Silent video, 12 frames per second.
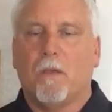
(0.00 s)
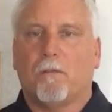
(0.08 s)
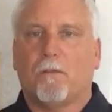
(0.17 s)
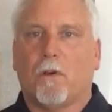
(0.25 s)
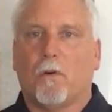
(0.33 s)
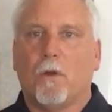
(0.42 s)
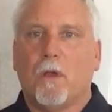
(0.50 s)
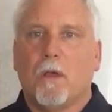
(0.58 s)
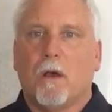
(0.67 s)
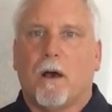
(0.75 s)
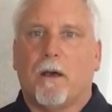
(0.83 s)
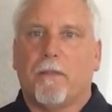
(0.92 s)
So
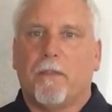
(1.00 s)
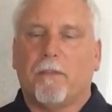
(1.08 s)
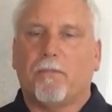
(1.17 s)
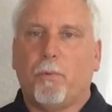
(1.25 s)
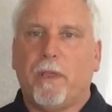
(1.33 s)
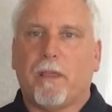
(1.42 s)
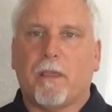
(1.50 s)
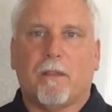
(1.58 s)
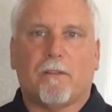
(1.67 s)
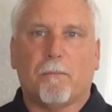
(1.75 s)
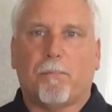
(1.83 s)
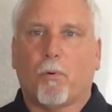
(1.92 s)
this week,
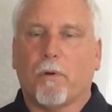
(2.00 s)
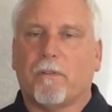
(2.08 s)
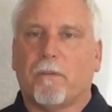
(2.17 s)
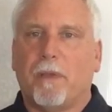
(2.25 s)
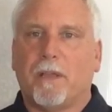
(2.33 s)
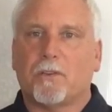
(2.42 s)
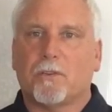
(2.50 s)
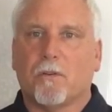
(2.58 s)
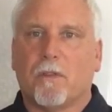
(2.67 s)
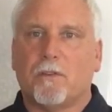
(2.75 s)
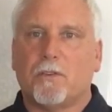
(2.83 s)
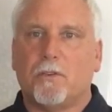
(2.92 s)
it's important to make
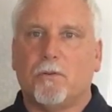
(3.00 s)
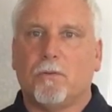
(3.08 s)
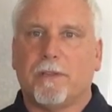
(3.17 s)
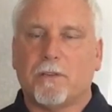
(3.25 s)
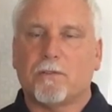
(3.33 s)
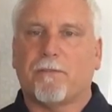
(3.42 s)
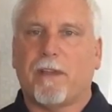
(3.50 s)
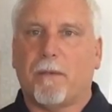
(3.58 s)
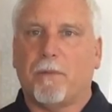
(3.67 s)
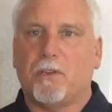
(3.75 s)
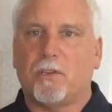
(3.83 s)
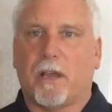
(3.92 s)
sure that you get your
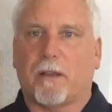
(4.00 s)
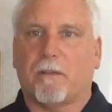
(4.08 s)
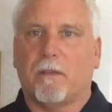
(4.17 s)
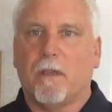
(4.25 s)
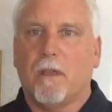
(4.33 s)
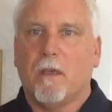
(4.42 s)
family checked.